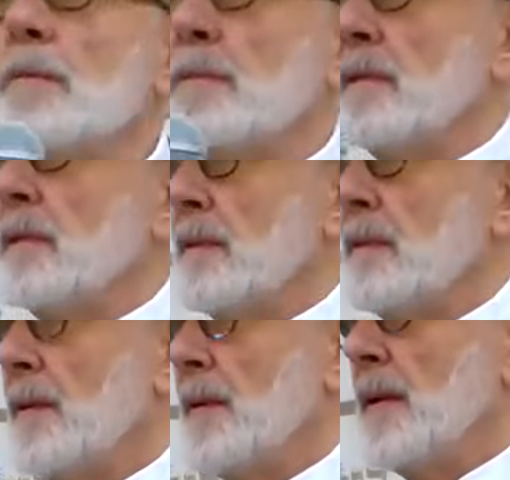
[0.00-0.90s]
people,
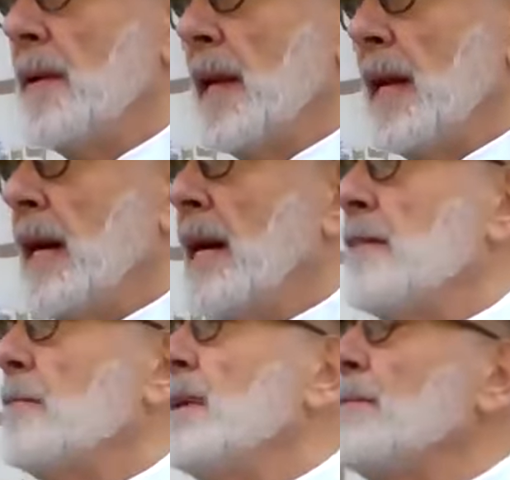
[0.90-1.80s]
how
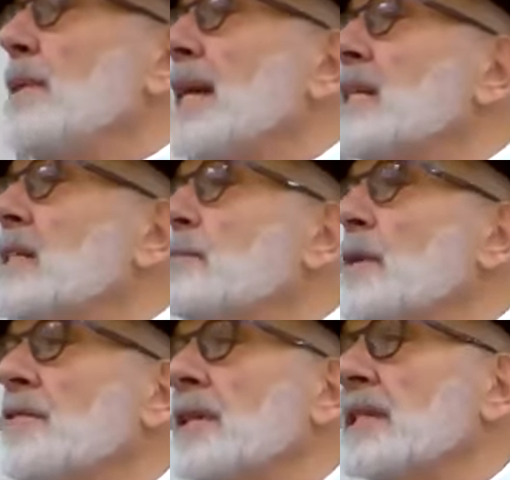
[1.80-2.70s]
other people
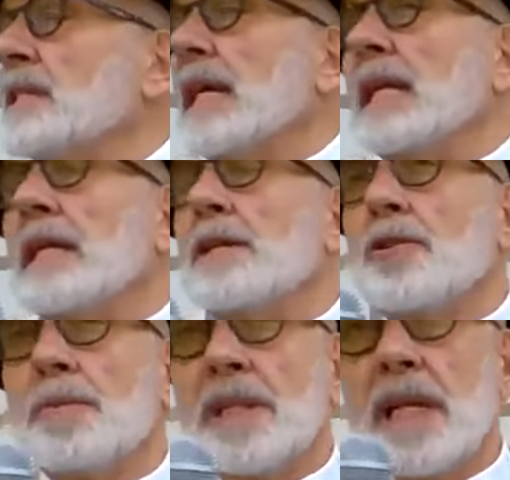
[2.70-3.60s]
experience their
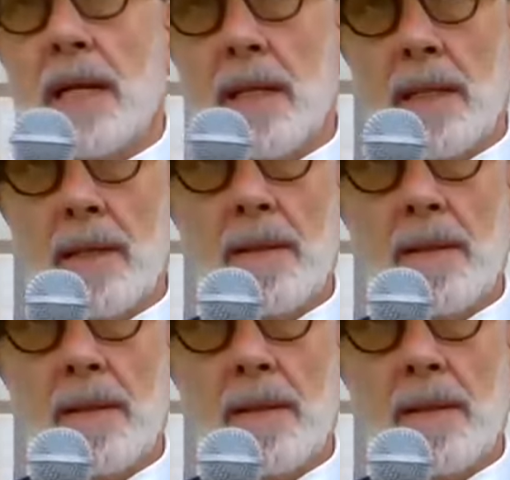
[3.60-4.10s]
leadership style,